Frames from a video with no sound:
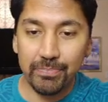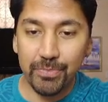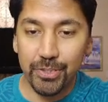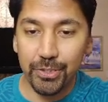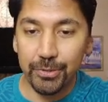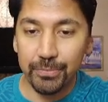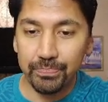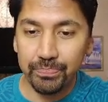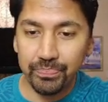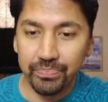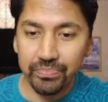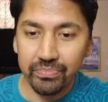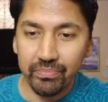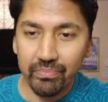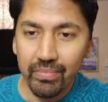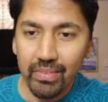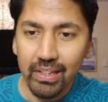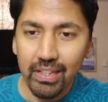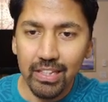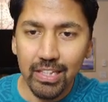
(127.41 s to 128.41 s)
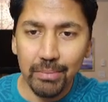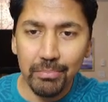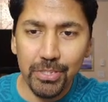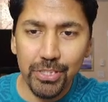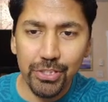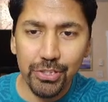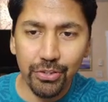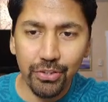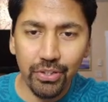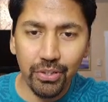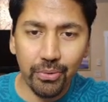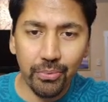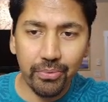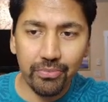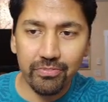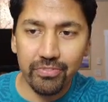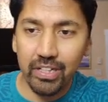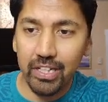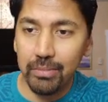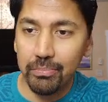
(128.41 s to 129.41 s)
So let me show you
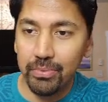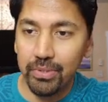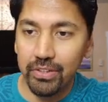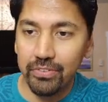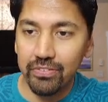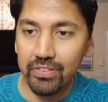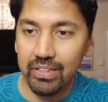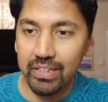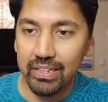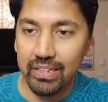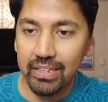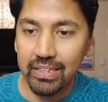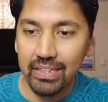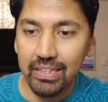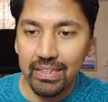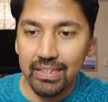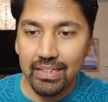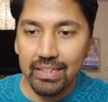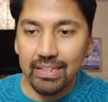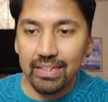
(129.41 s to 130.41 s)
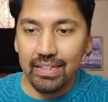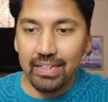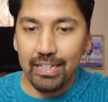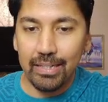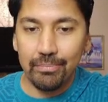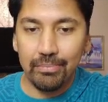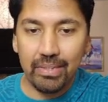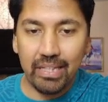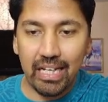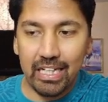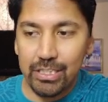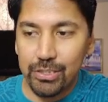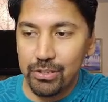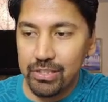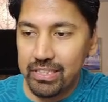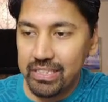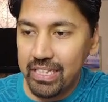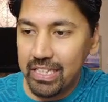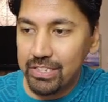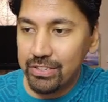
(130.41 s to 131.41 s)
very briefly the actual
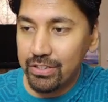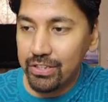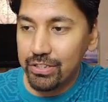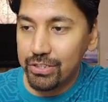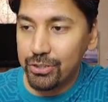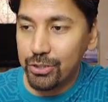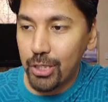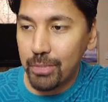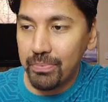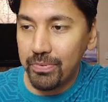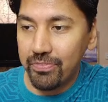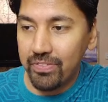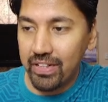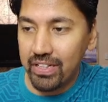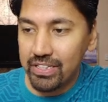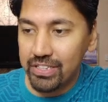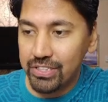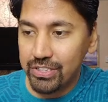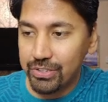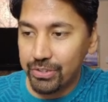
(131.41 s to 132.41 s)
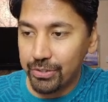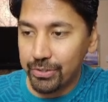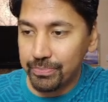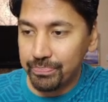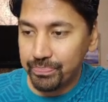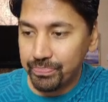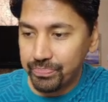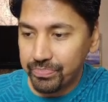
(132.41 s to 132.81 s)
stats on our Shopify store.